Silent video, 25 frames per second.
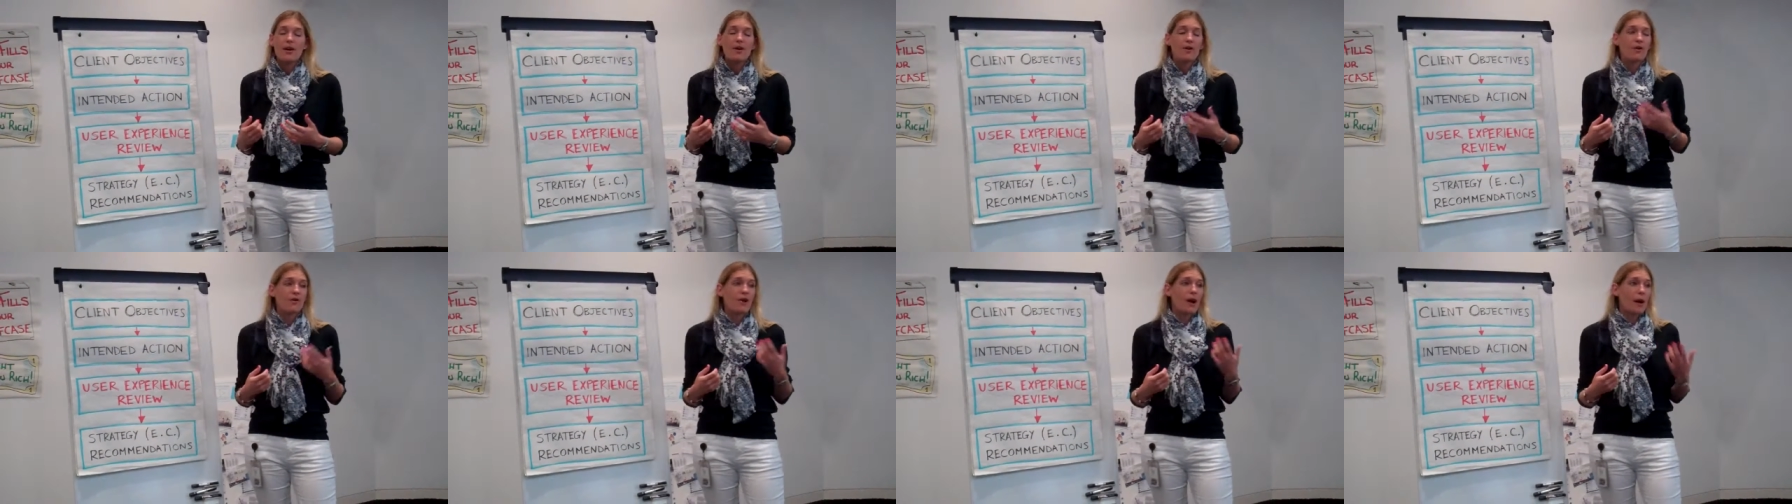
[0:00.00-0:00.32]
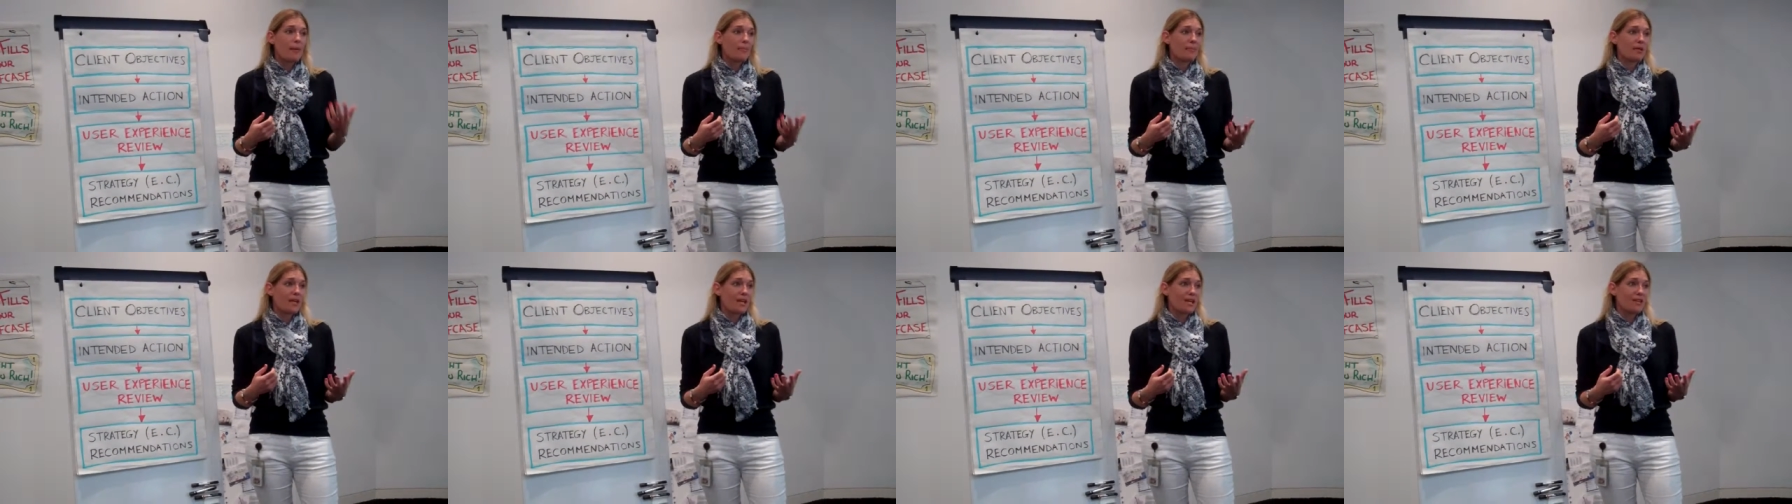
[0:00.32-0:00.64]
or
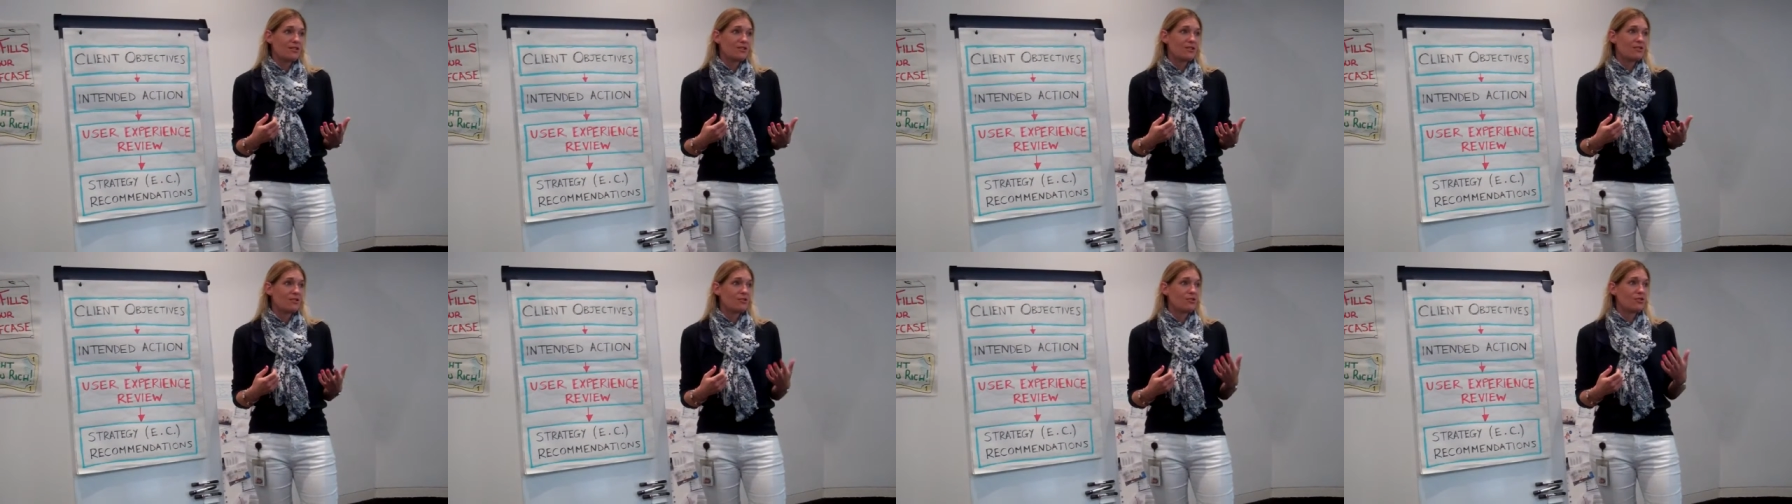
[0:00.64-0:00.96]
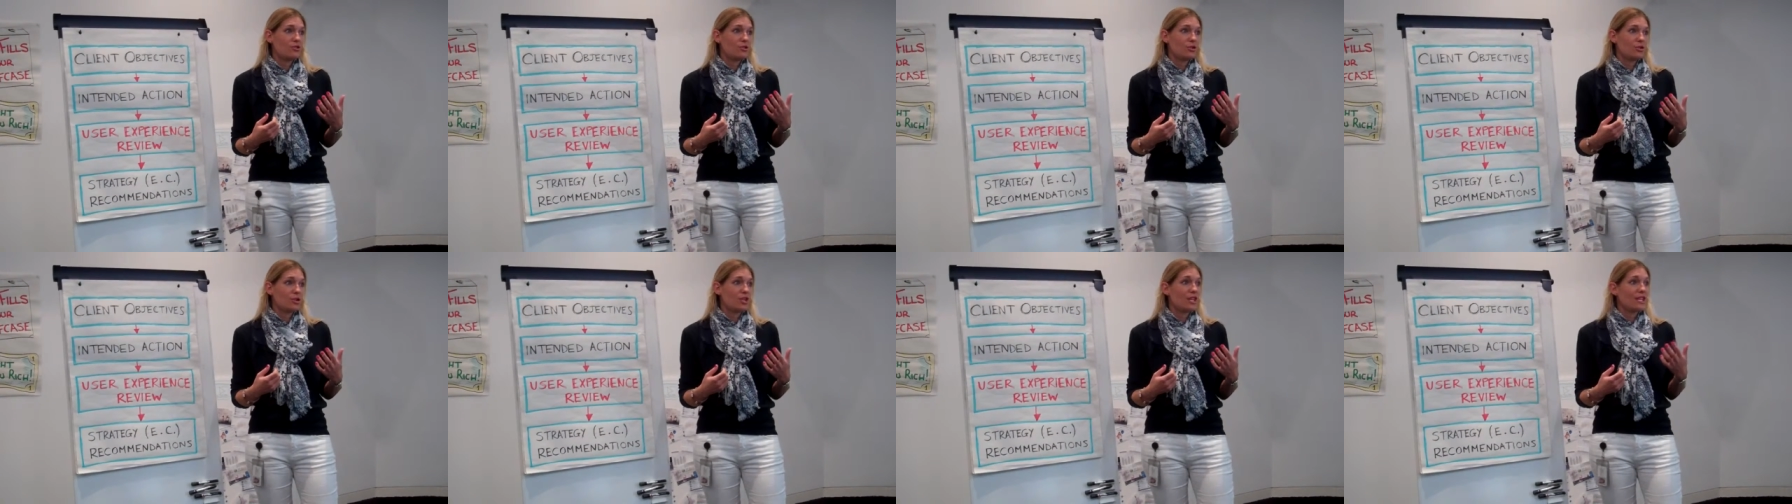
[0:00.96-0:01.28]
application
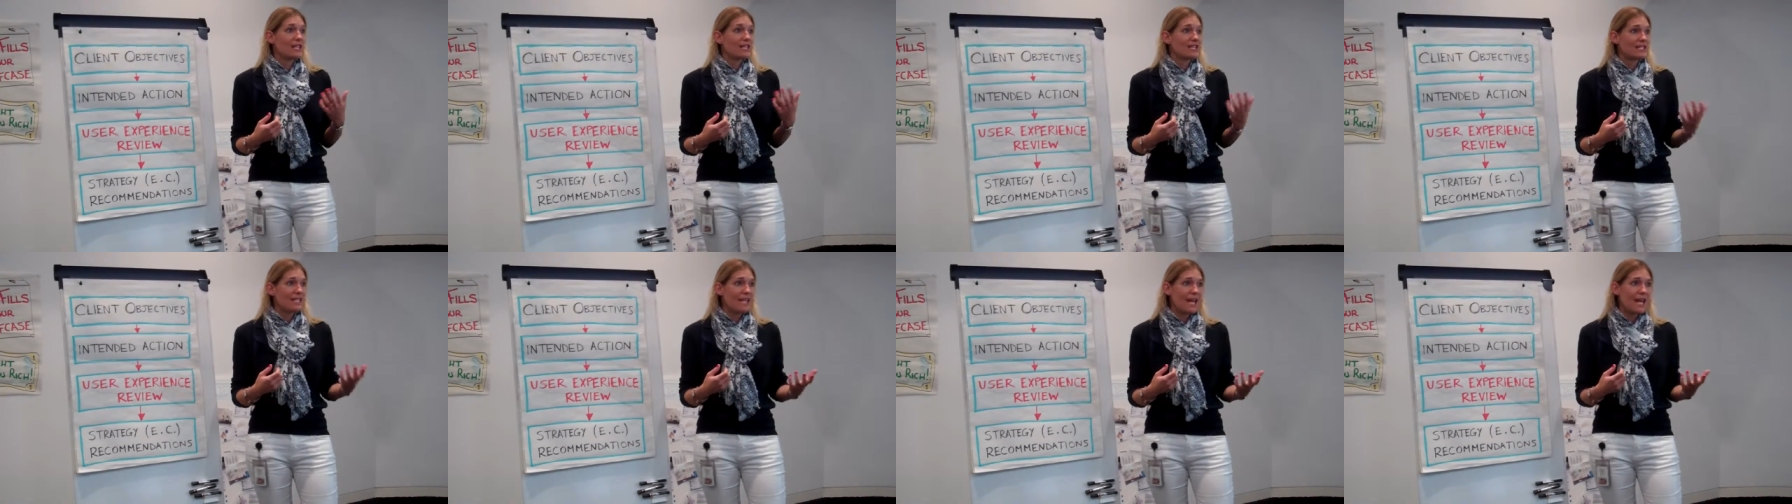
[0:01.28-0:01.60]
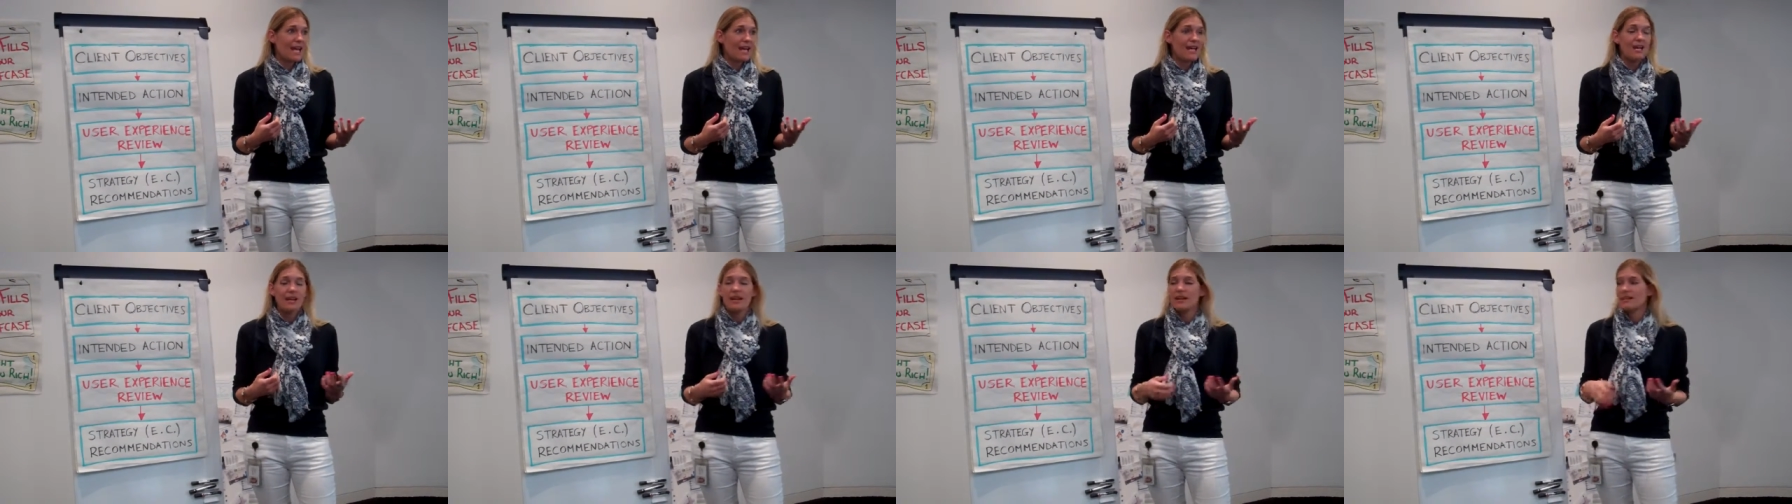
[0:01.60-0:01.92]
should
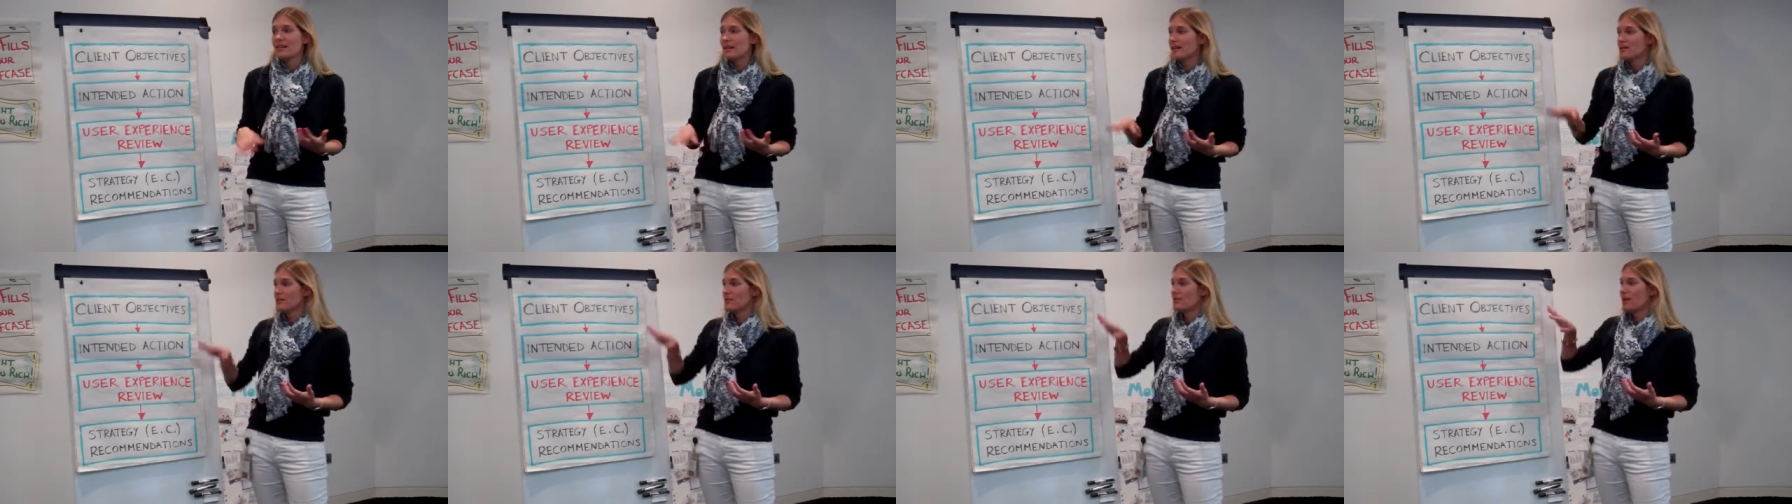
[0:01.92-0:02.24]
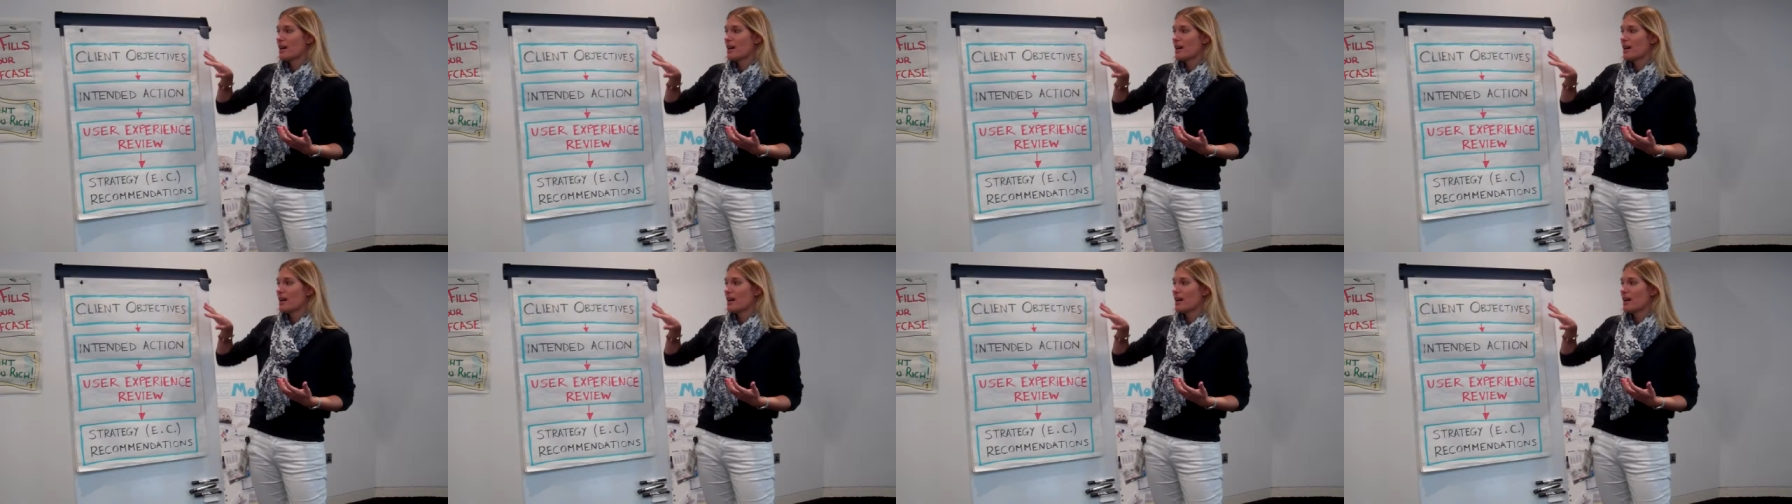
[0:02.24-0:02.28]
contain unless